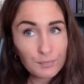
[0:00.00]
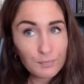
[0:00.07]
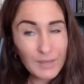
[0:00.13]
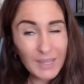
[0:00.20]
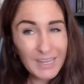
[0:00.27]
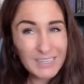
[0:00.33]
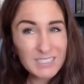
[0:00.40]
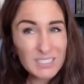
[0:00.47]

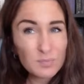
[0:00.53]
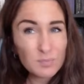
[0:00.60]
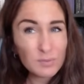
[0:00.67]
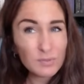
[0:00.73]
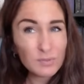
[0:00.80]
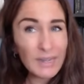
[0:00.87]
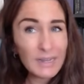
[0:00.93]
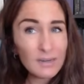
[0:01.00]

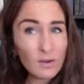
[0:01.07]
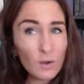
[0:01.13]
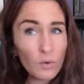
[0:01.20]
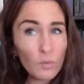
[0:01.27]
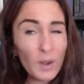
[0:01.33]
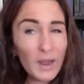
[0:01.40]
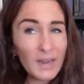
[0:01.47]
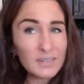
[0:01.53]
explain
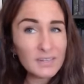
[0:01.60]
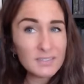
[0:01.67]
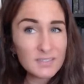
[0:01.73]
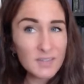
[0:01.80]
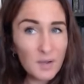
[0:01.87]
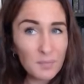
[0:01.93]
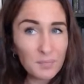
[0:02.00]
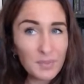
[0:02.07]
away
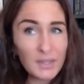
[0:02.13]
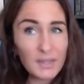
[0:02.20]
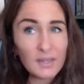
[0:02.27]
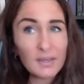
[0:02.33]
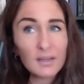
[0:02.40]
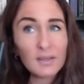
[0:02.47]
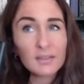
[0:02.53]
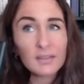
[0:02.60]

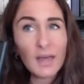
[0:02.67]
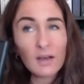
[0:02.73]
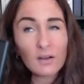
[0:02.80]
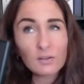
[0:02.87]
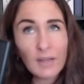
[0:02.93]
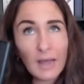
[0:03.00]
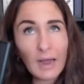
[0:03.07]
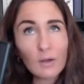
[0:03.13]
something that
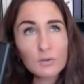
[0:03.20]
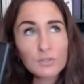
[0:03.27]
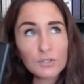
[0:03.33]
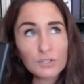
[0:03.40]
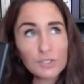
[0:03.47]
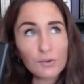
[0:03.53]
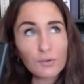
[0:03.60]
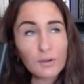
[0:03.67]
allows the
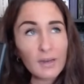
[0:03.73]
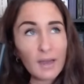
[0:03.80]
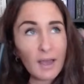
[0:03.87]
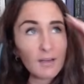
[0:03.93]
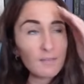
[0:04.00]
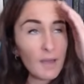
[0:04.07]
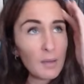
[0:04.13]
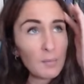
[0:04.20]
jury to
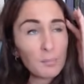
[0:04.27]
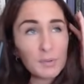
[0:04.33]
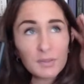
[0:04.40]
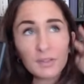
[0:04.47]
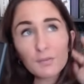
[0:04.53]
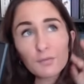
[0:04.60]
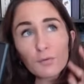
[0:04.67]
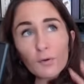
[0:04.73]
have
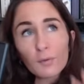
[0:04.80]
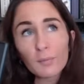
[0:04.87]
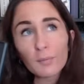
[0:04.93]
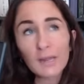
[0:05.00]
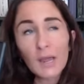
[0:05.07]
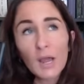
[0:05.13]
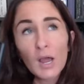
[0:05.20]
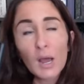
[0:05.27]
empathy for
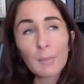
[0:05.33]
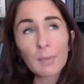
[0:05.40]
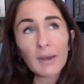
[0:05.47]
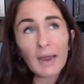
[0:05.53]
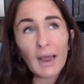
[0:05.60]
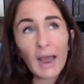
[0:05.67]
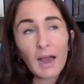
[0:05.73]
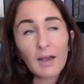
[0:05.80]
me, but I
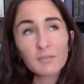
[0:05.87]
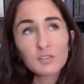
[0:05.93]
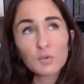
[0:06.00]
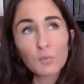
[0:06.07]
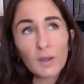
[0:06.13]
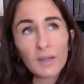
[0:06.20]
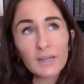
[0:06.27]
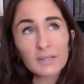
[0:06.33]
have to
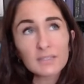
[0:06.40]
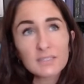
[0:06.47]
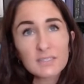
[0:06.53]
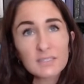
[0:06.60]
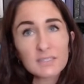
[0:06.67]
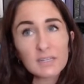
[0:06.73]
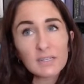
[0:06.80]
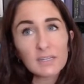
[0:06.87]
wait and
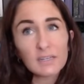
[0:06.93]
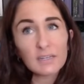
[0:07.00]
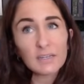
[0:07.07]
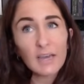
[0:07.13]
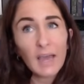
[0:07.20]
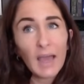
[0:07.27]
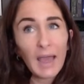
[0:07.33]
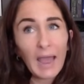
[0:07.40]
see
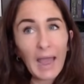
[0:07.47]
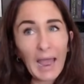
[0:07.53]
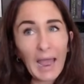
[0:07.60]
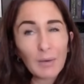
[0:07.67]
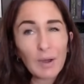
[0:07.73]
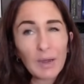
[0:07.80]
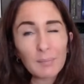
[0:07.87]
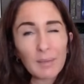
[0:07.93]

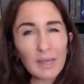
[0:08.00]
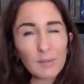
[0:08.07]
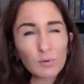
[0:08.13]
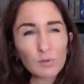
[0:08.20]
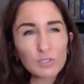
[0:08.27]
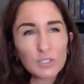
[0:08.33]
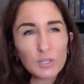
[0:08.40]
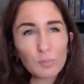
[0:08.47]
how I'm able
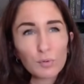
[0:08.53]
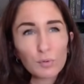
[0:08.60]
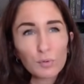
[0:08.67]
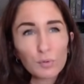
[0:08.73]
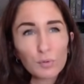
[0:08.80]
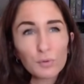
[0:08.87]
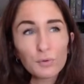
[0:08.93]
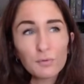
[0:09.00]
to
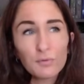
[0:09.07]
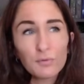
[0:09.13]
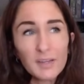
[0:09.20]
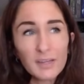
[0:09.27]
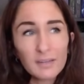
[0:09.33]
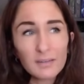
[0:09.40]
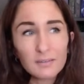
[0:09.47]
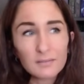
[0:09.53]
prove
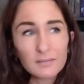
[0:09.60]
it.